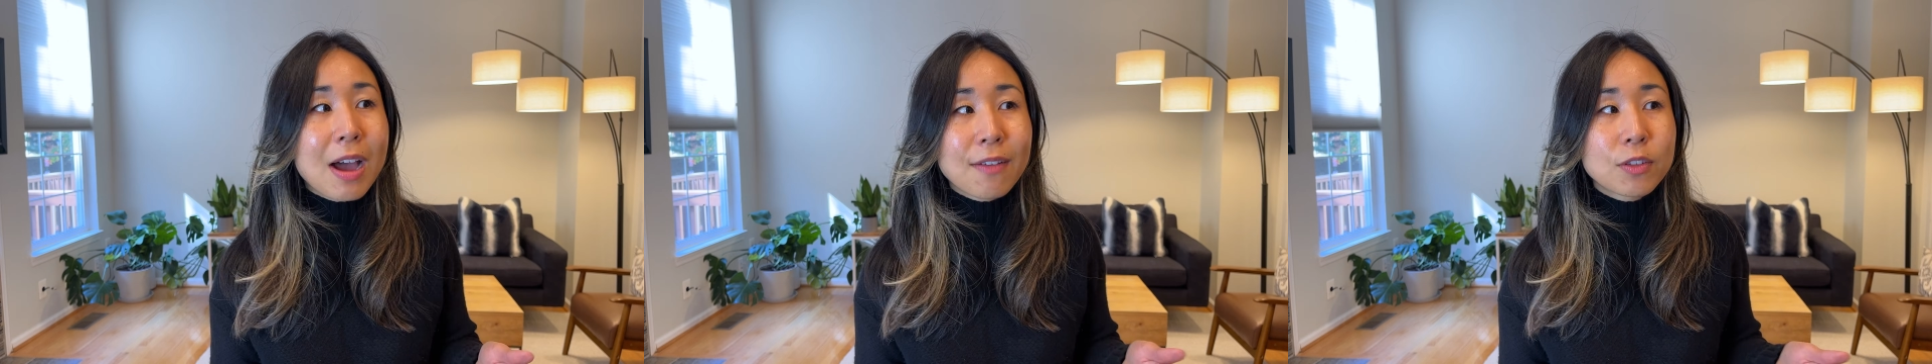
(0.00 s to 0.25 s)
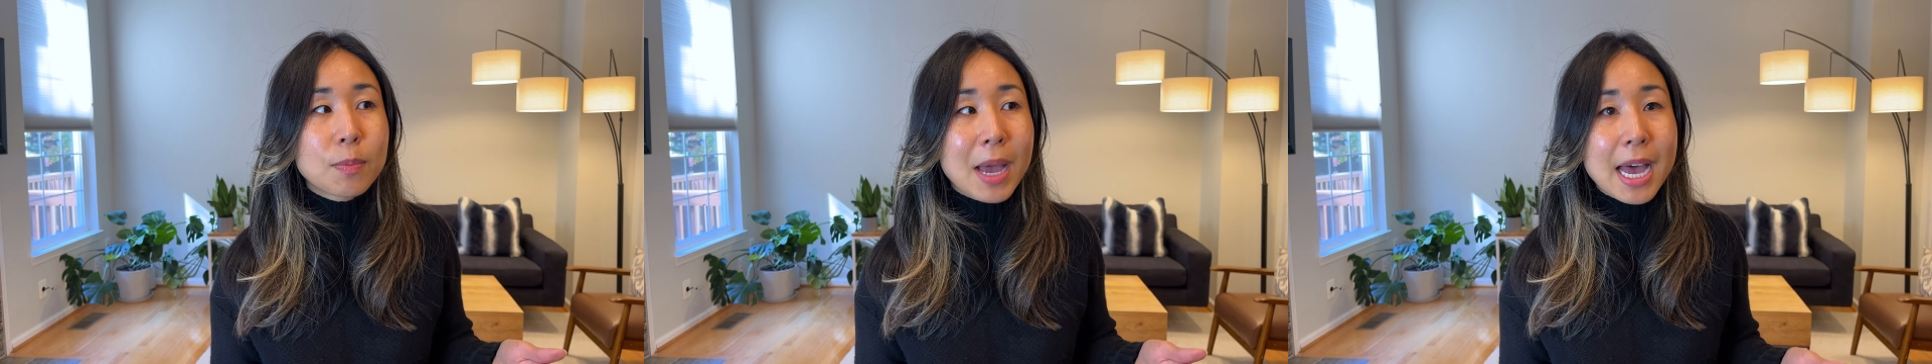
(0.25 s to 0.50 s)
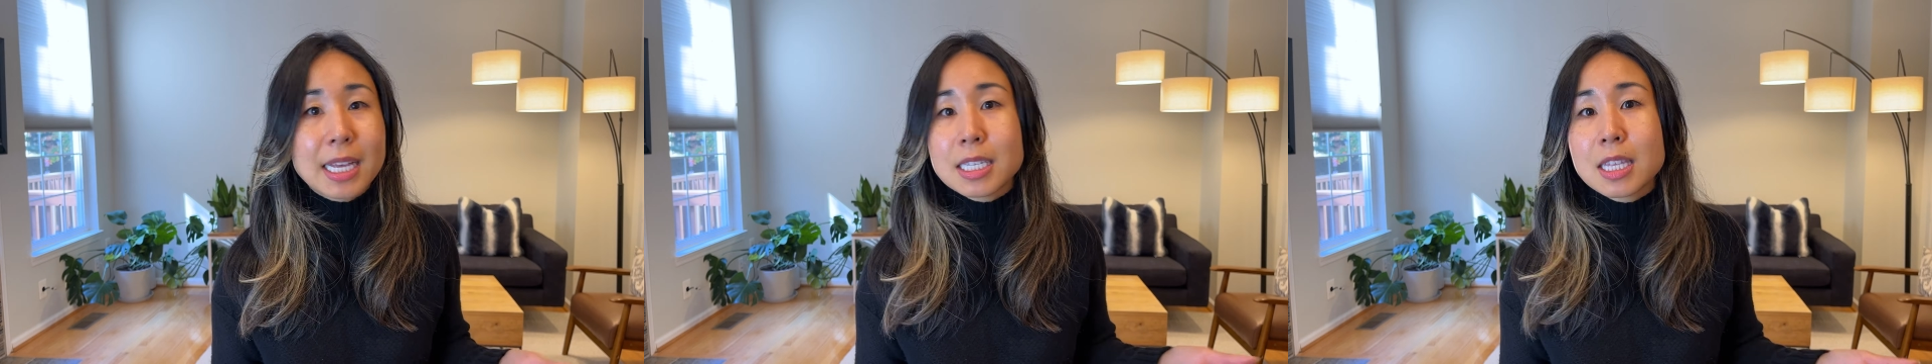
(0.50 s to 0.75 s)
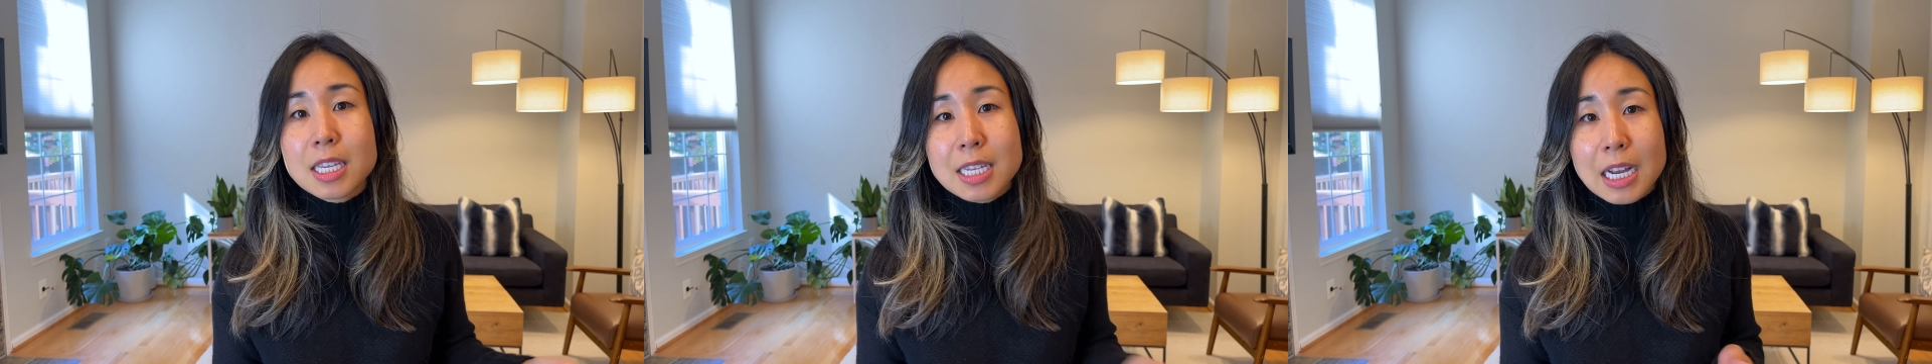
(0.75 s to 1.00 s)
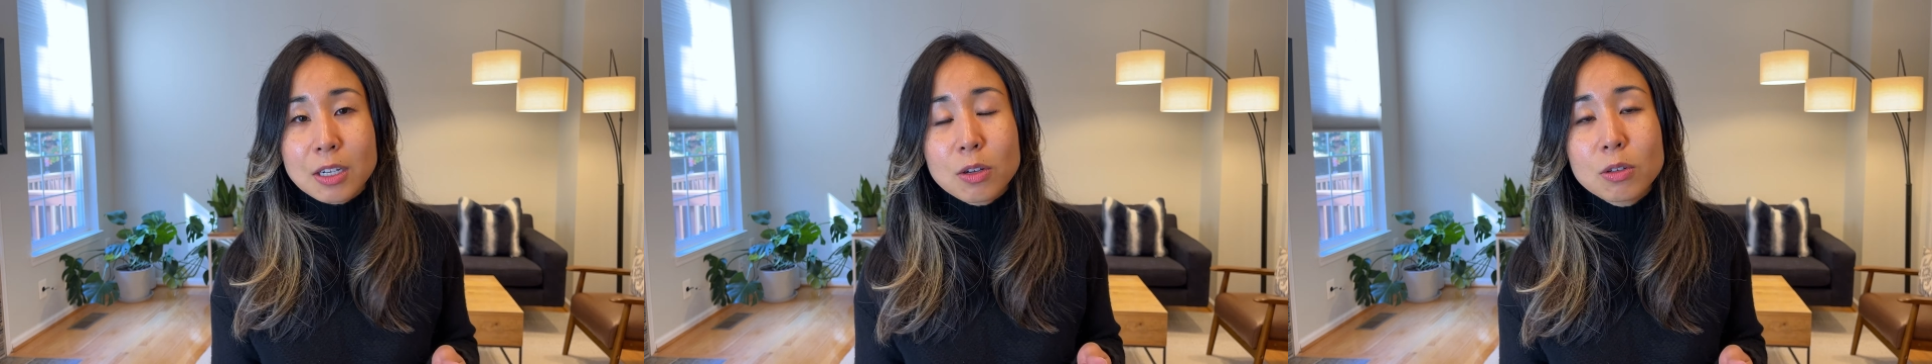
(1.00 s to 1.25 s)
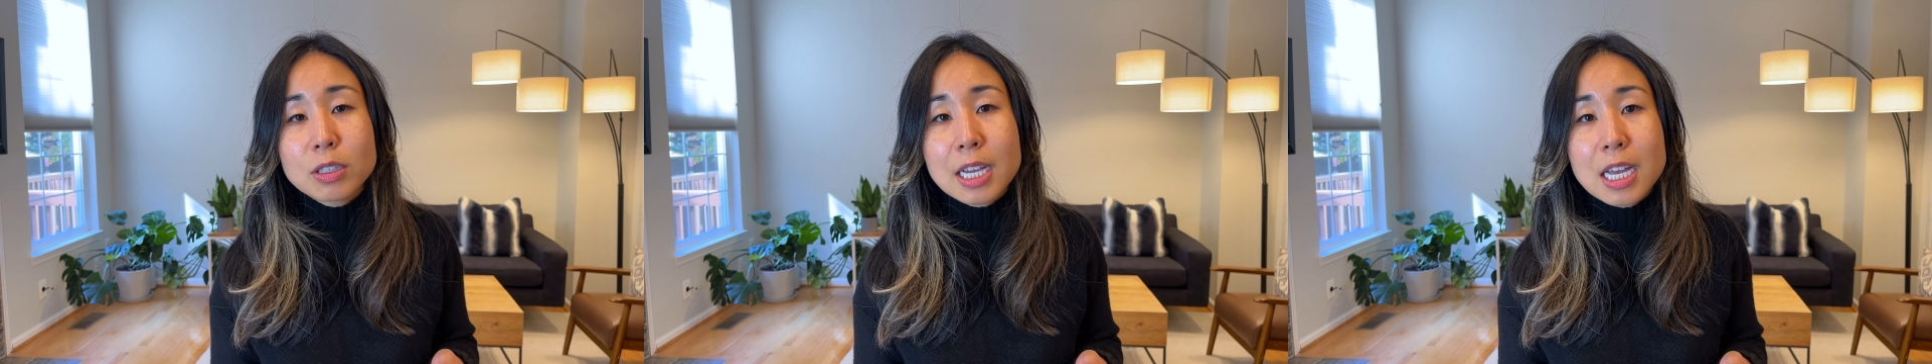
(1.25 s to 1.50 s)
have to pass the
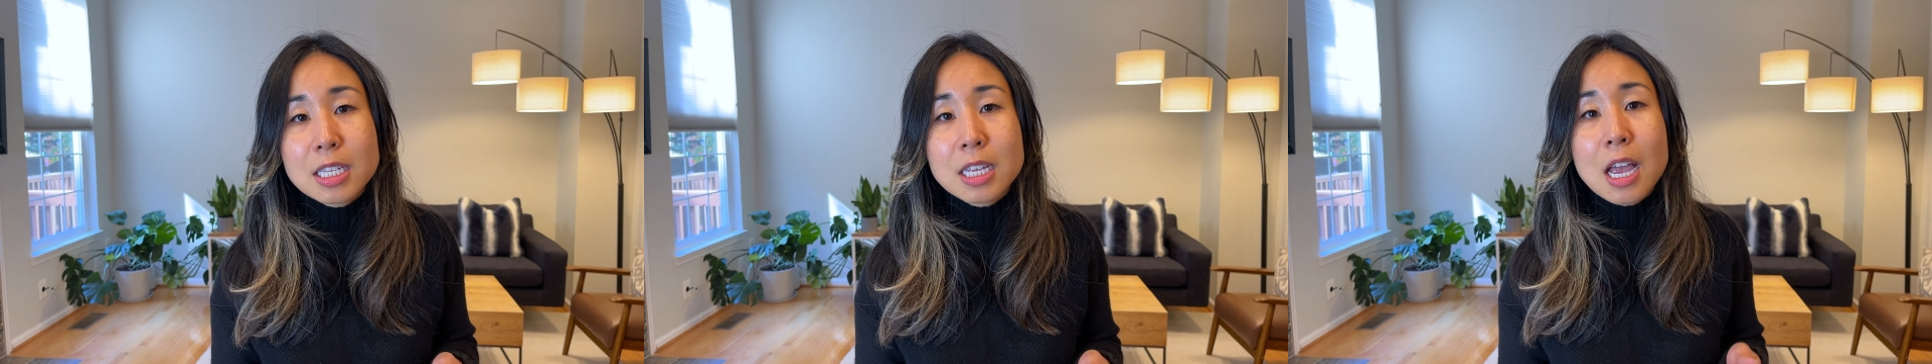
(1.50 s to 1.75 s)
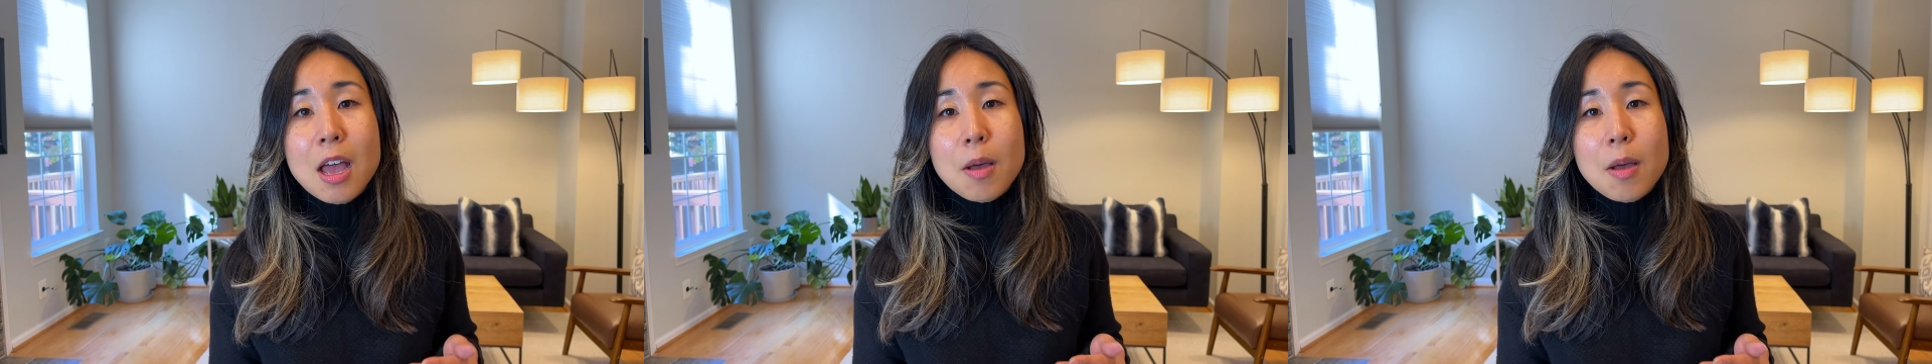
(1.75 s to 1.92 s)
technical test,